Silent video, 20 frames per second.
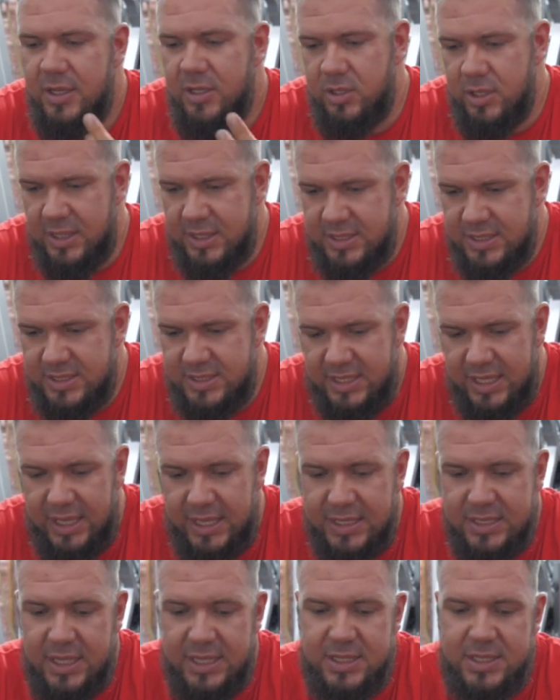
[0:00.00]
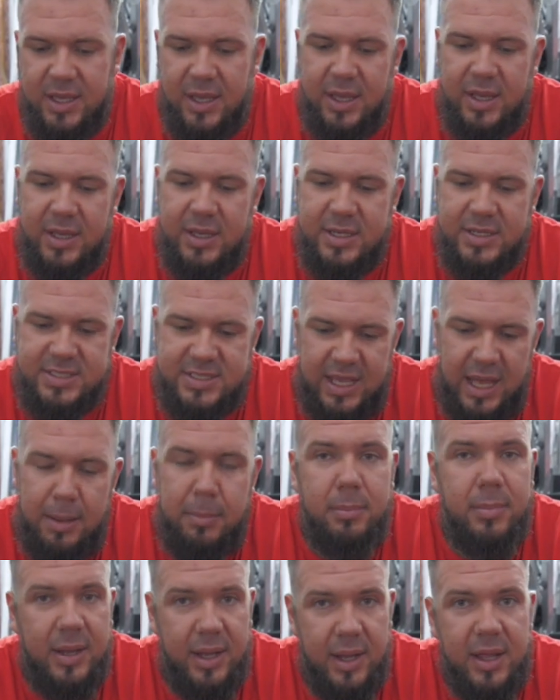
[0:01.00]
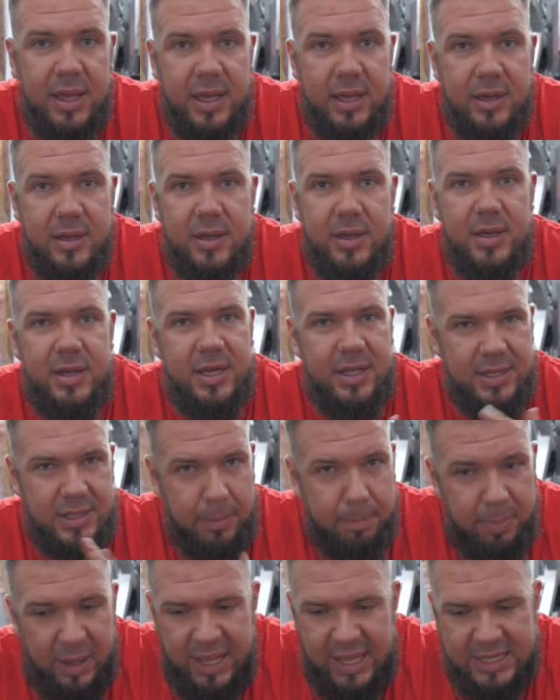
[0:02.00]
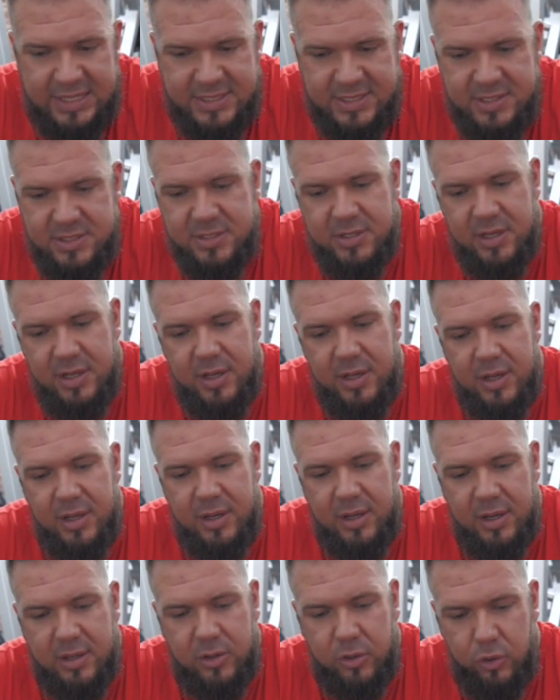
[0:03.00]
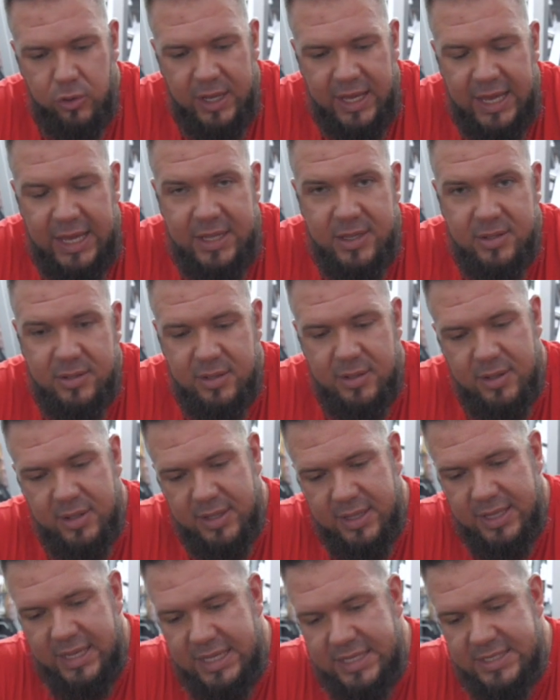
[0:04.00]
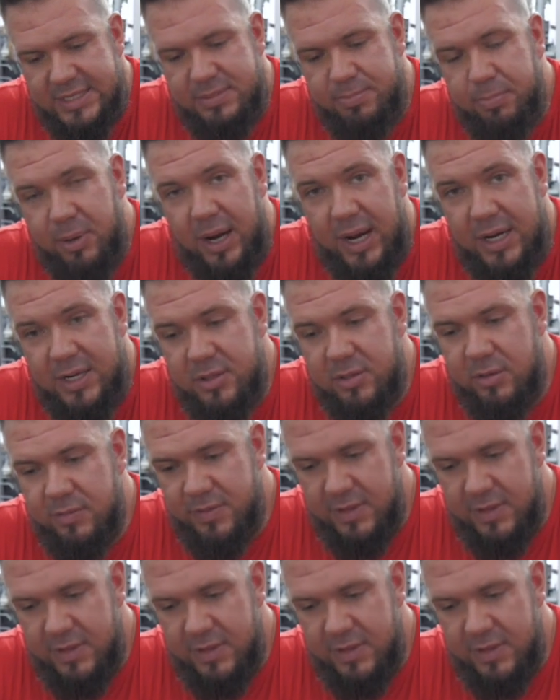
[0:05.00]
to understand that somebody in the past create this part of